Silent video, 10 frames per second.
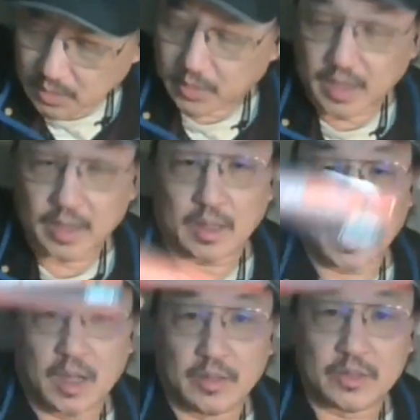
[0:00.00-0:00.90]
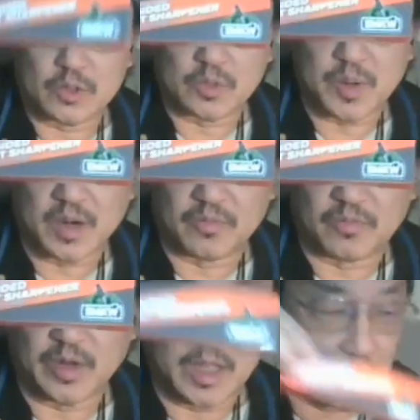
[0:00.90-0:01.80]
Okay, this was part of the
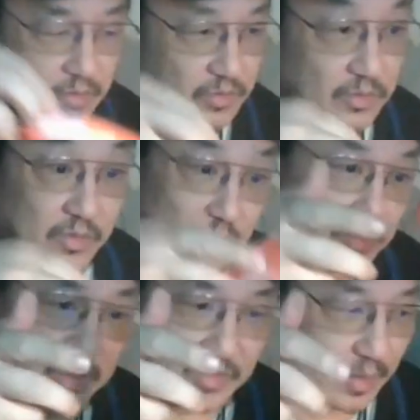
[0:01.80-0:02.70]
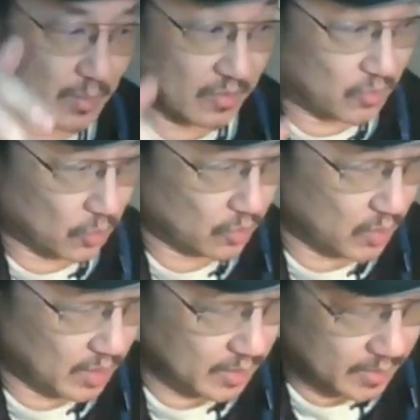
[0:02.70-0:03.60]
free gift, so this is like my 4th one.